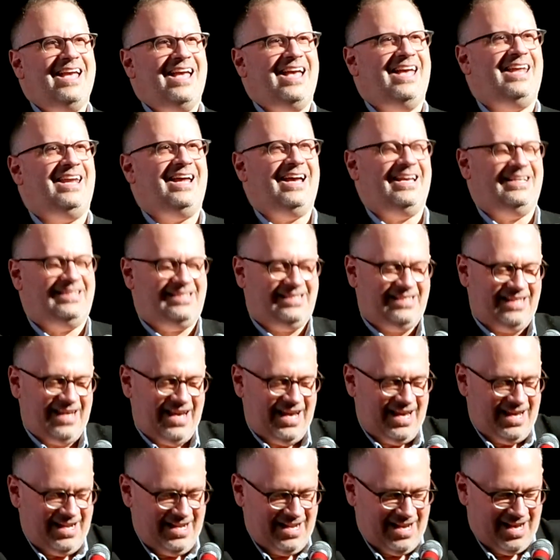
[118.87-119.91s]
And I
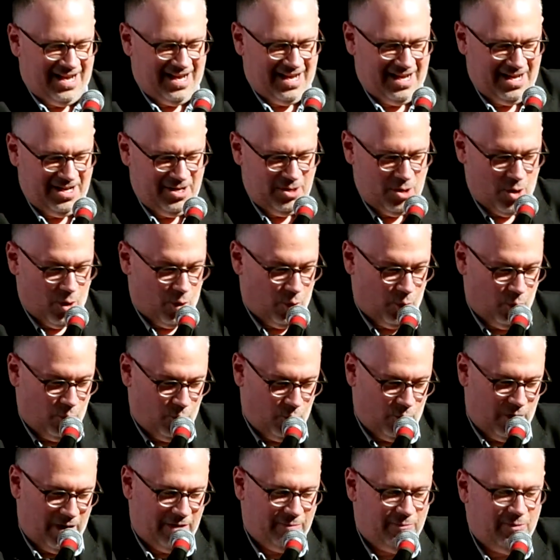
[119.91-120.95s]
said, uh,
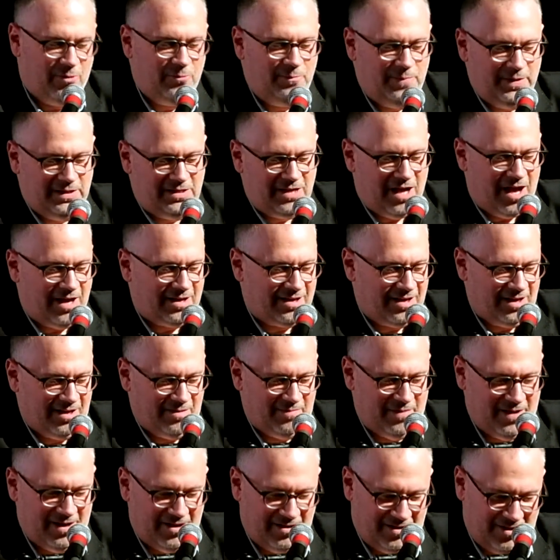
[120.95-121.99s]
No, I won't be talking
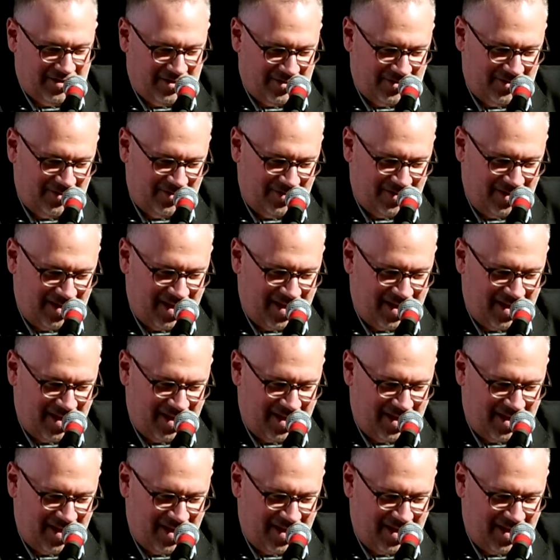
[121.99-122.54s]
about you,